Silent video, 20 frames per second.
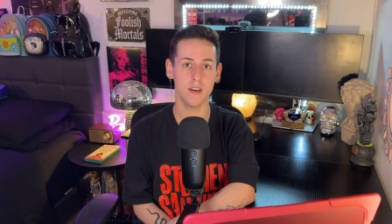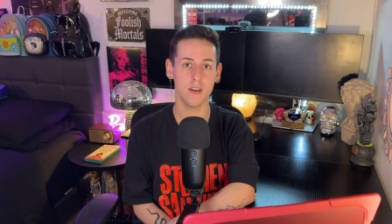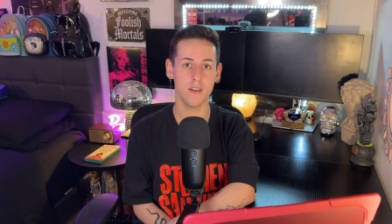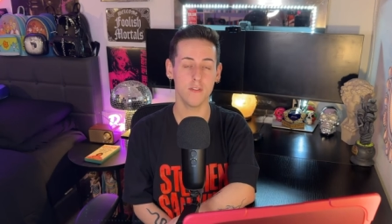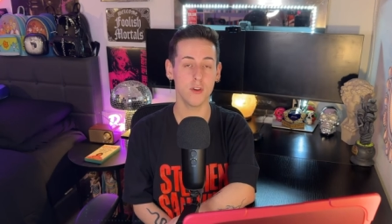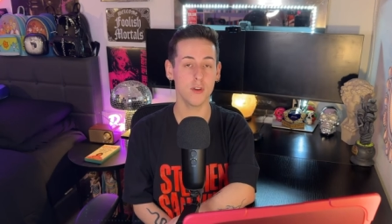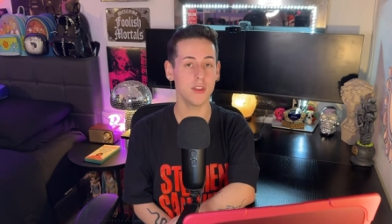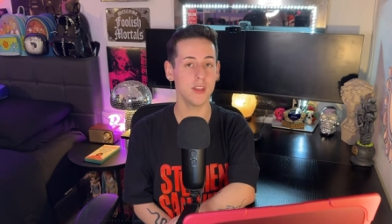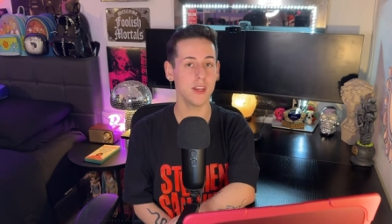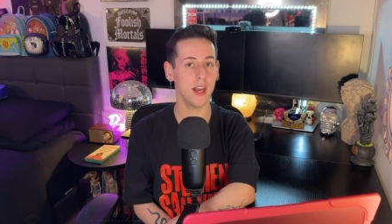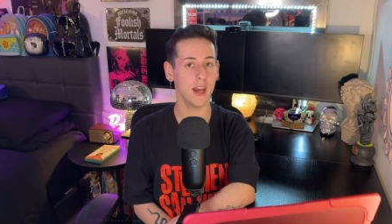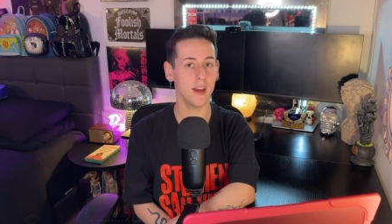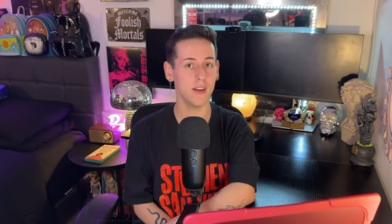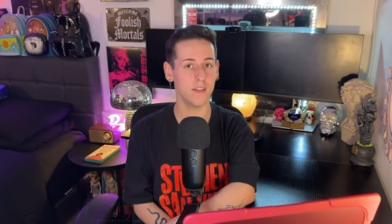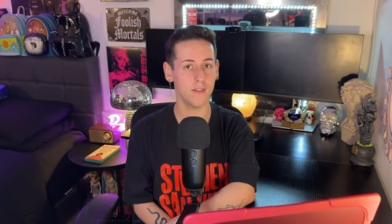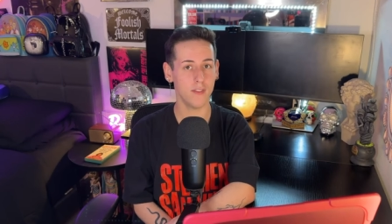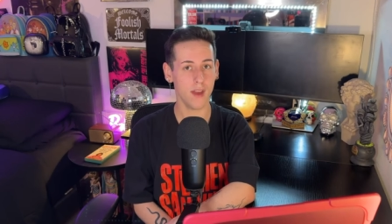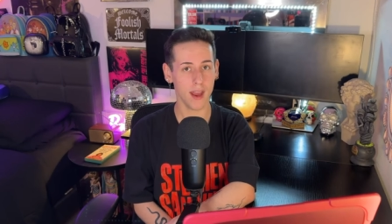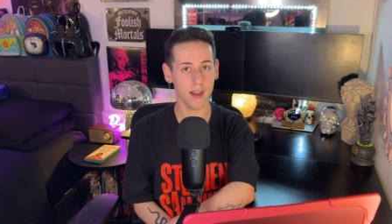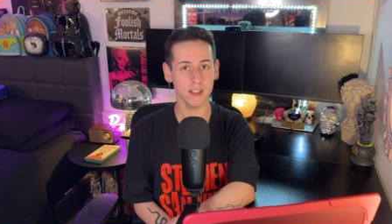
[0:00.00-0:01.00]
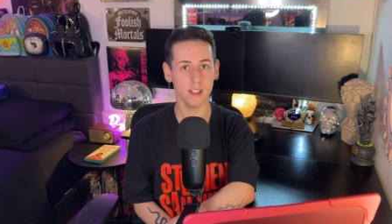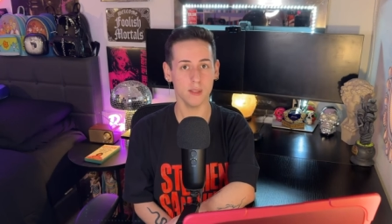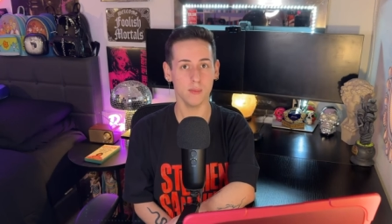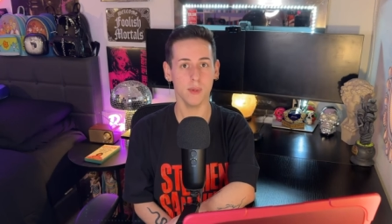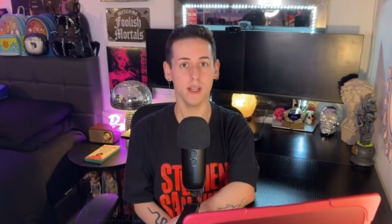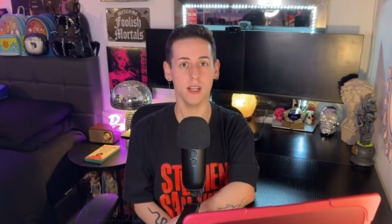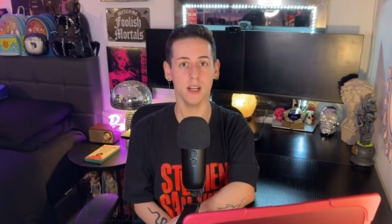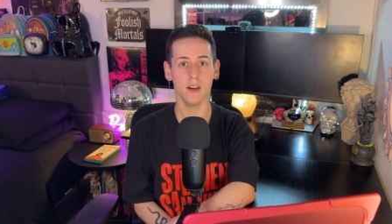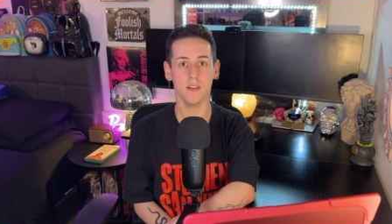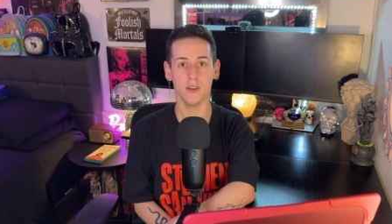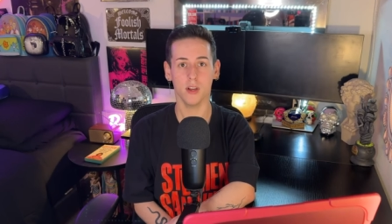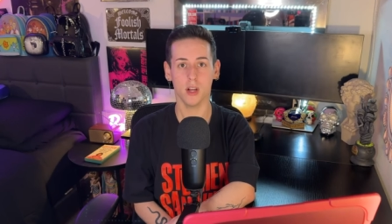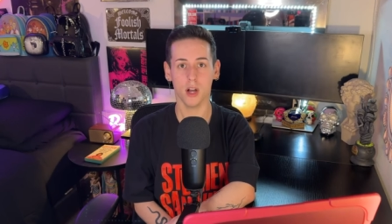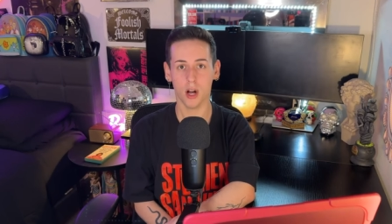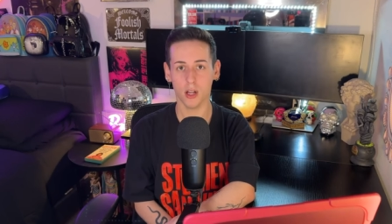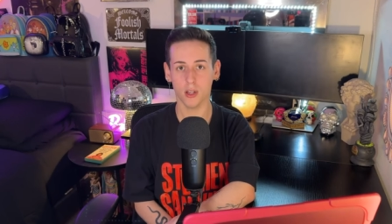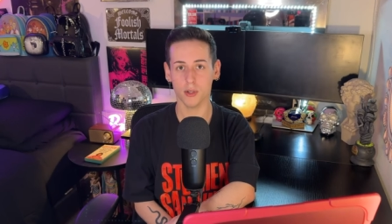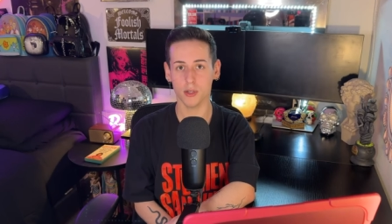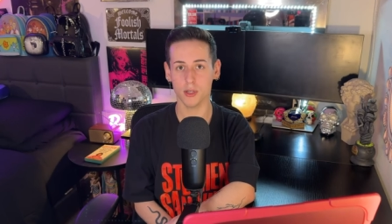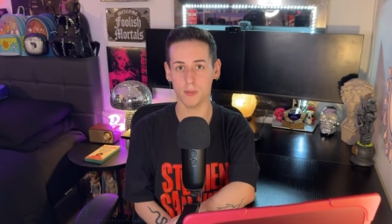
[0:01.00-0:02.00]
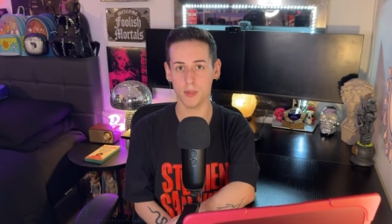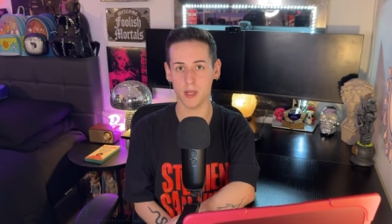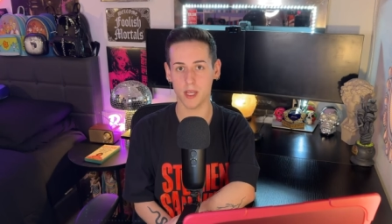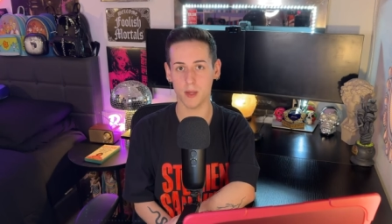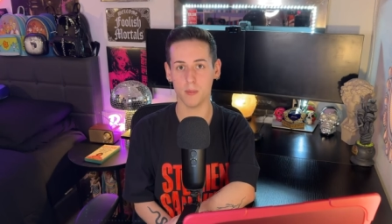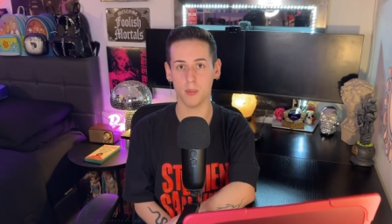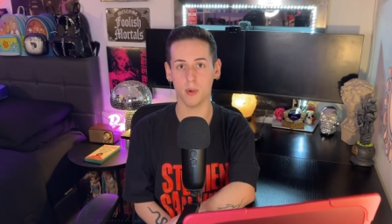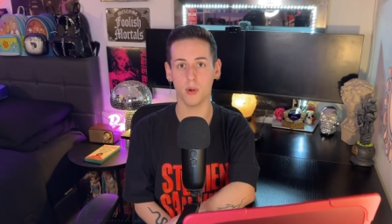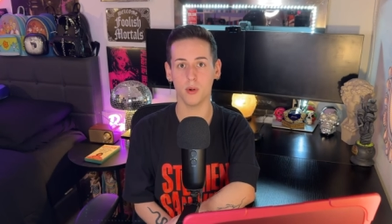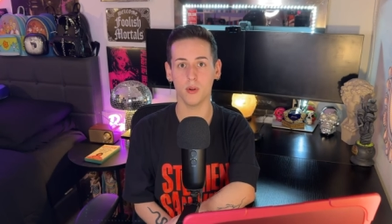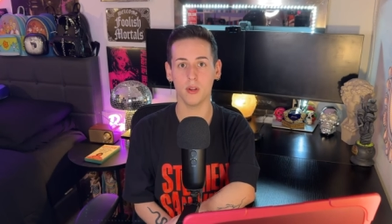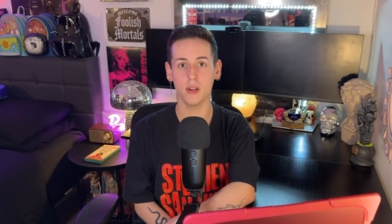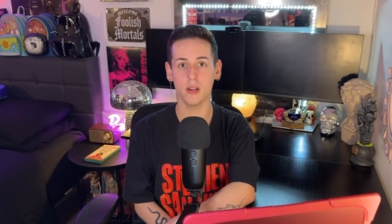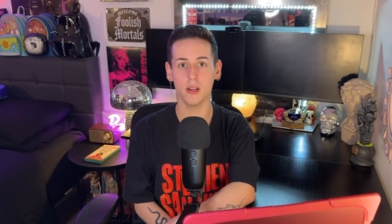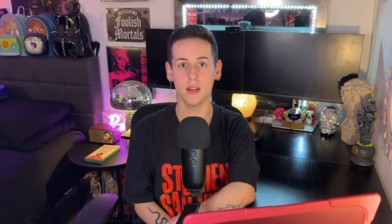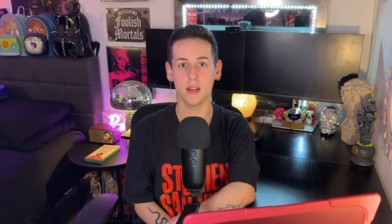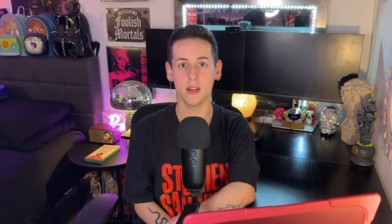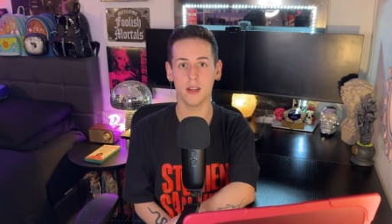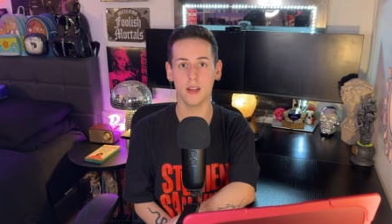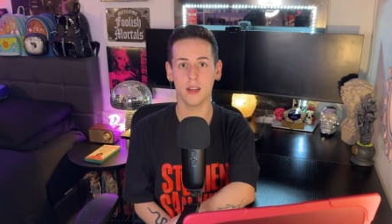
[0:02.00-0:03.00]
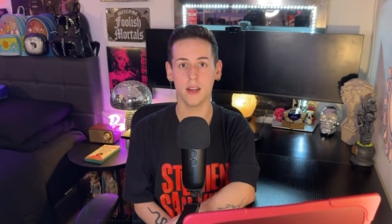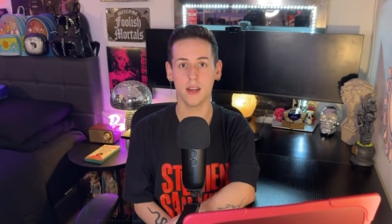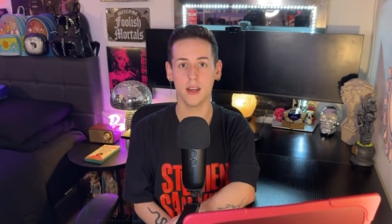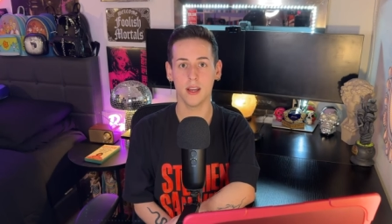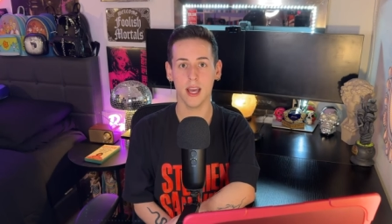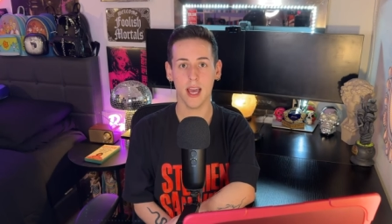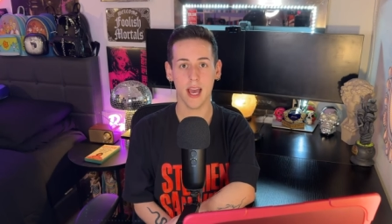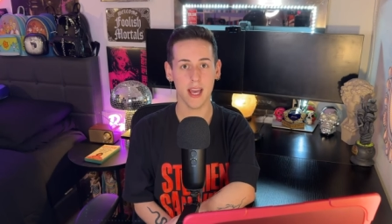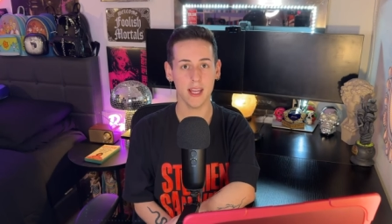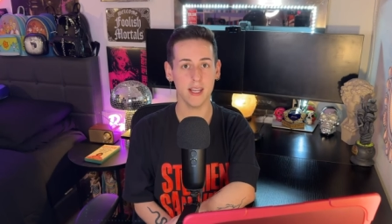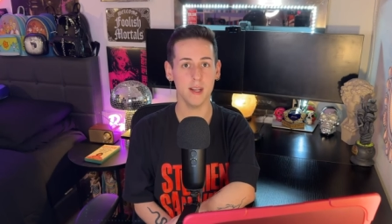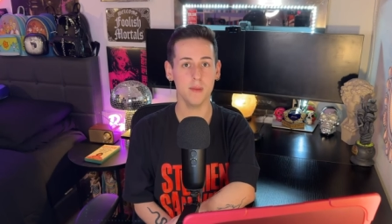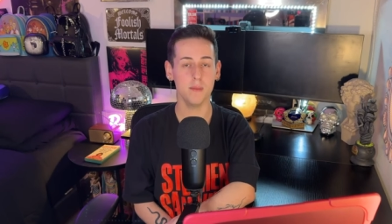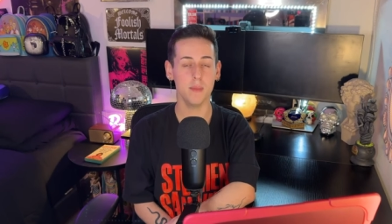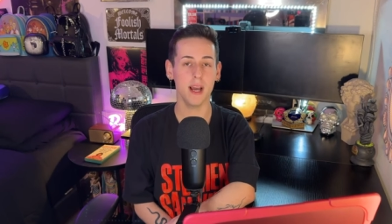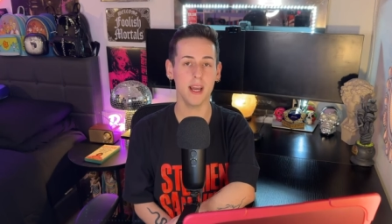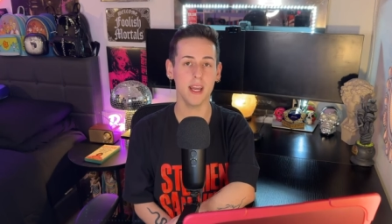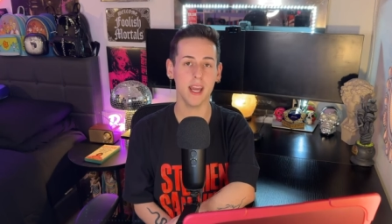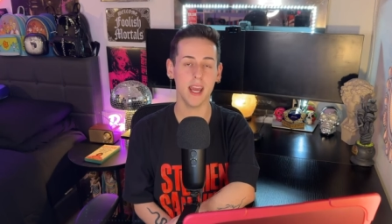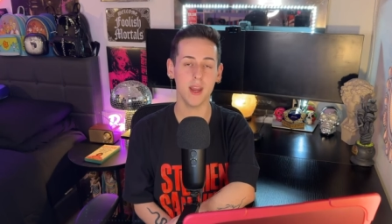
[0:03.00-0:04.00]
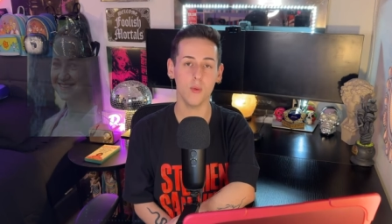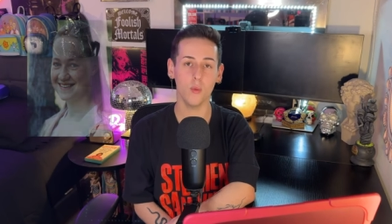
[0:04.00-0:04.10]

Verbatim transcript: for the Advancement of Colored People, headed by a